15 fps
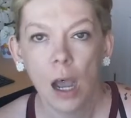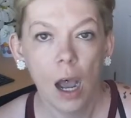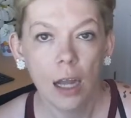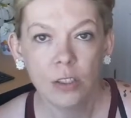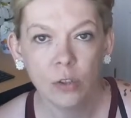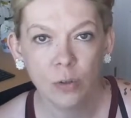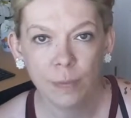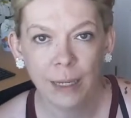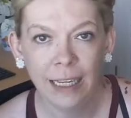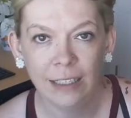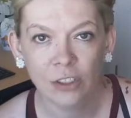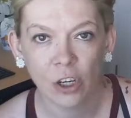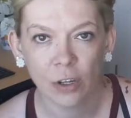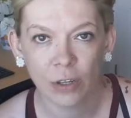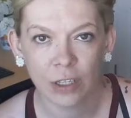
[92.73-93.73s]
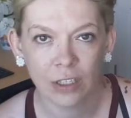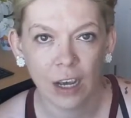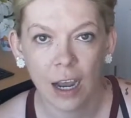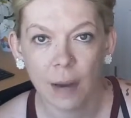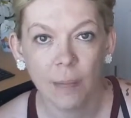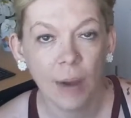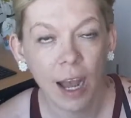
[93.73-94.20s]
I do the peach all the
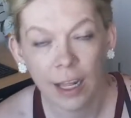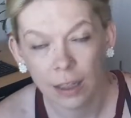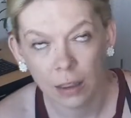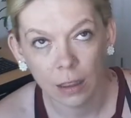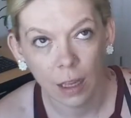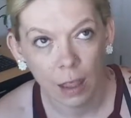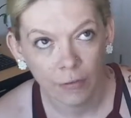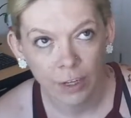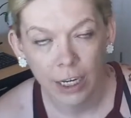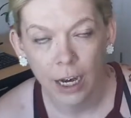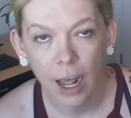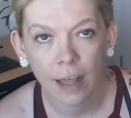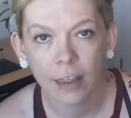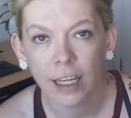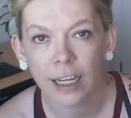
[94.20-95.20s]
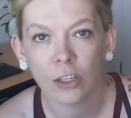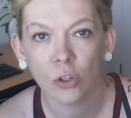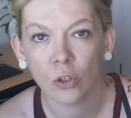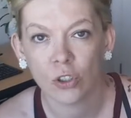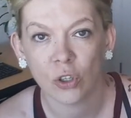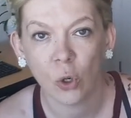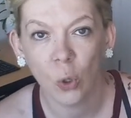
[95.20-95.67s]
time. I love it. I think it
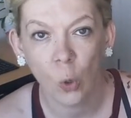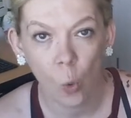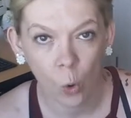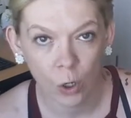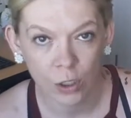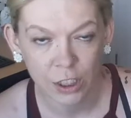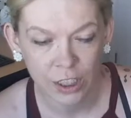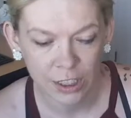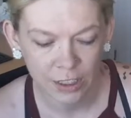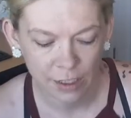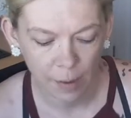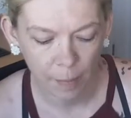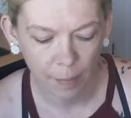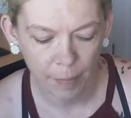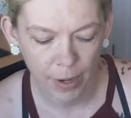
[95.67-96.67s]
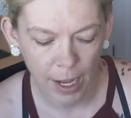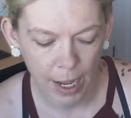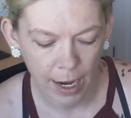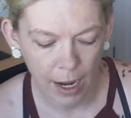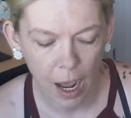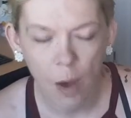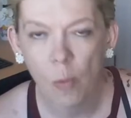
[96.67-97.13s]
looks gorgeous,
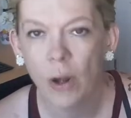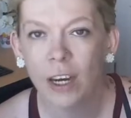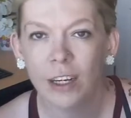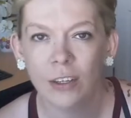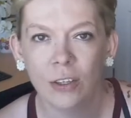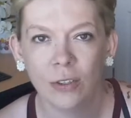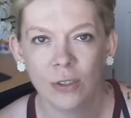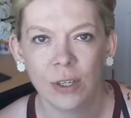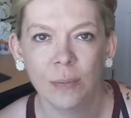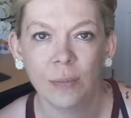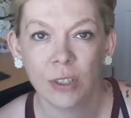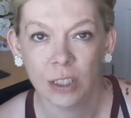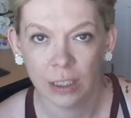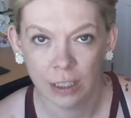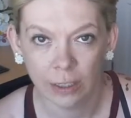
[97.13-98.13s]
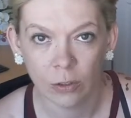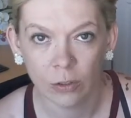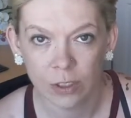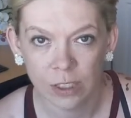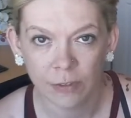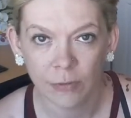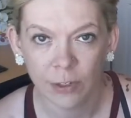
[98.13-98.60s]
but I wanted to do something a little
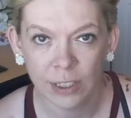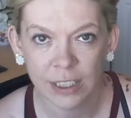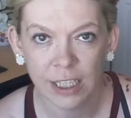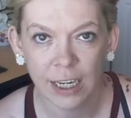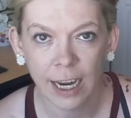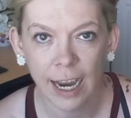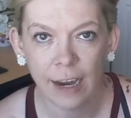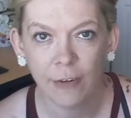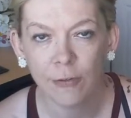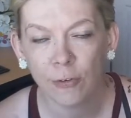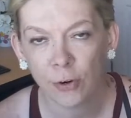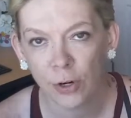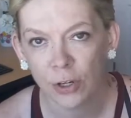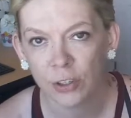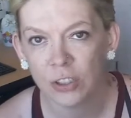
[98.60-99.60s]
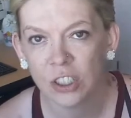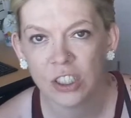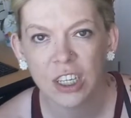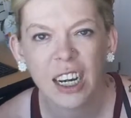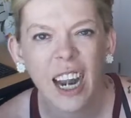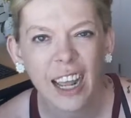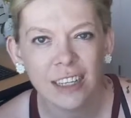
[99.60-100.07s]
different today for
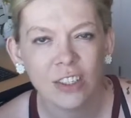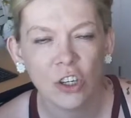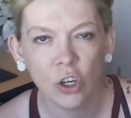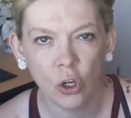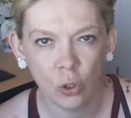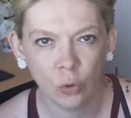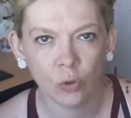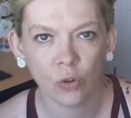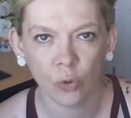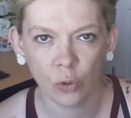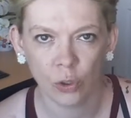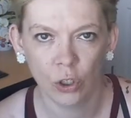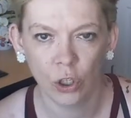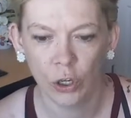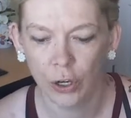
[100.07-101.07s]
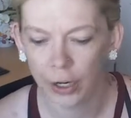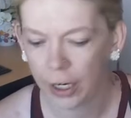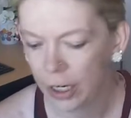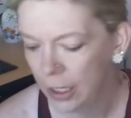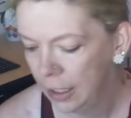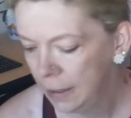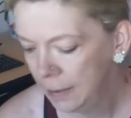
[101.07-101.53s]
just a nice neutral
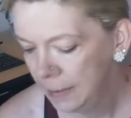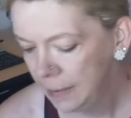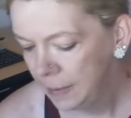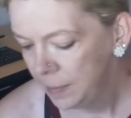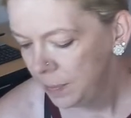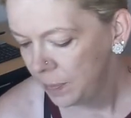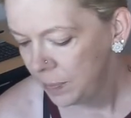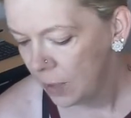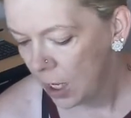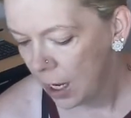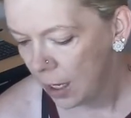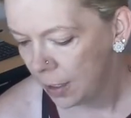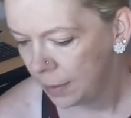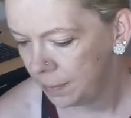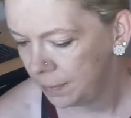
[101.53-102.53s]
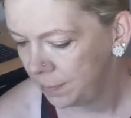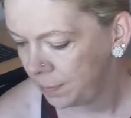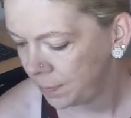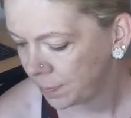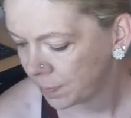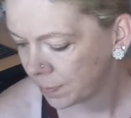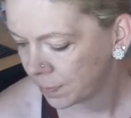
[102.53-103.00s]
look. And